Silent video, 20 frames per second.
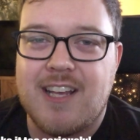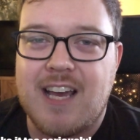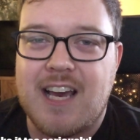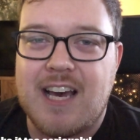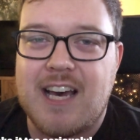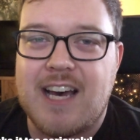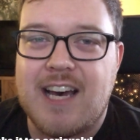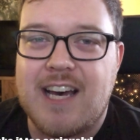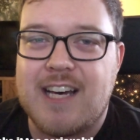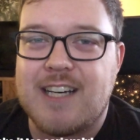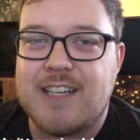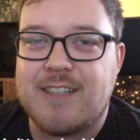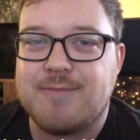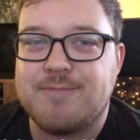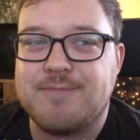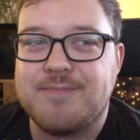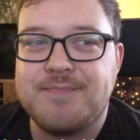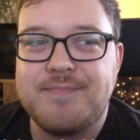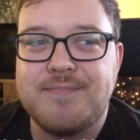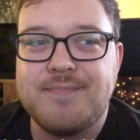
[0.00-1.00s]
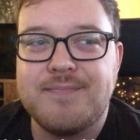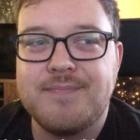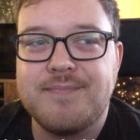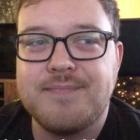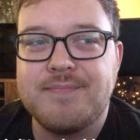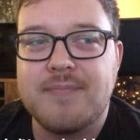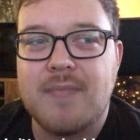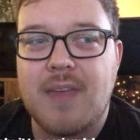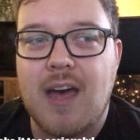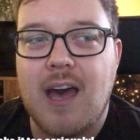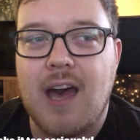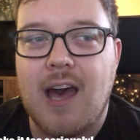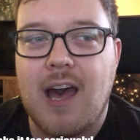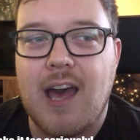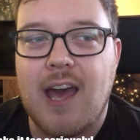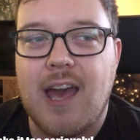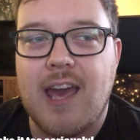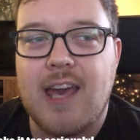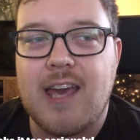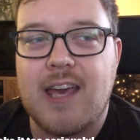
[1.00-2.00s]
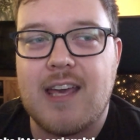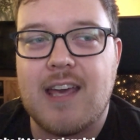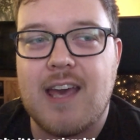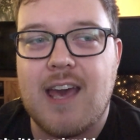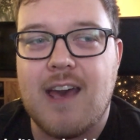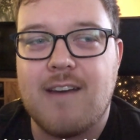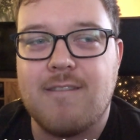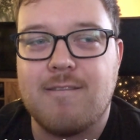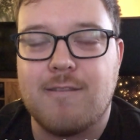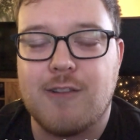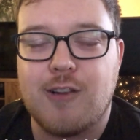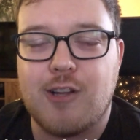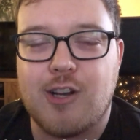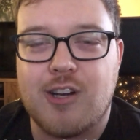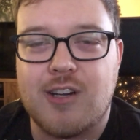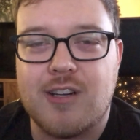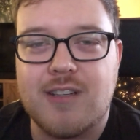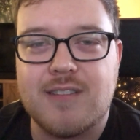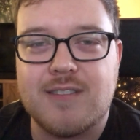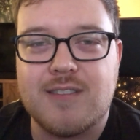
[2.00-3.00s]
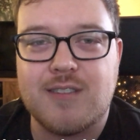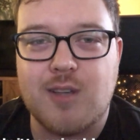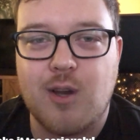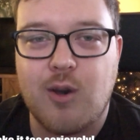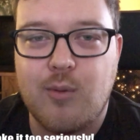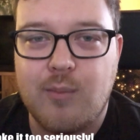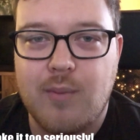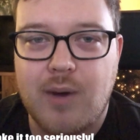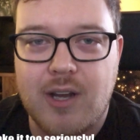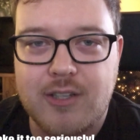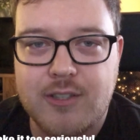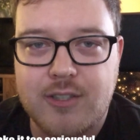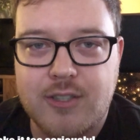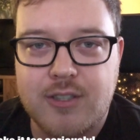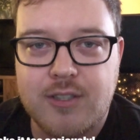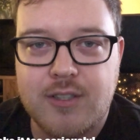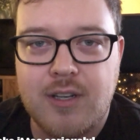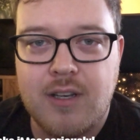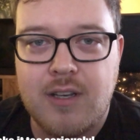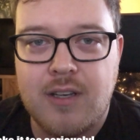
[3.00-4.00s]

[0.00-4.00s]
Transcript: I have learned so much